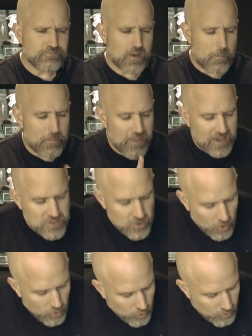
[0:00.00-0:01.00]
But that's
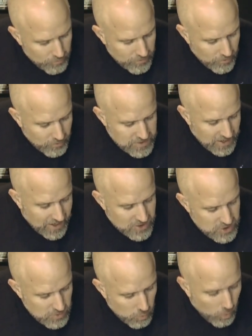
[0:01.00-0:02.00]
not all. There is
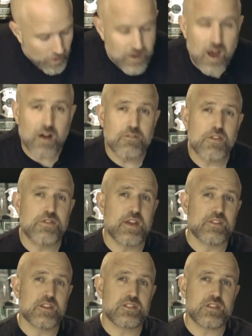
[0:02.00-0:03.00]
actually one other
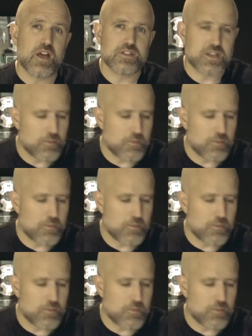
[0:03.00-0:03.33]
thing this does.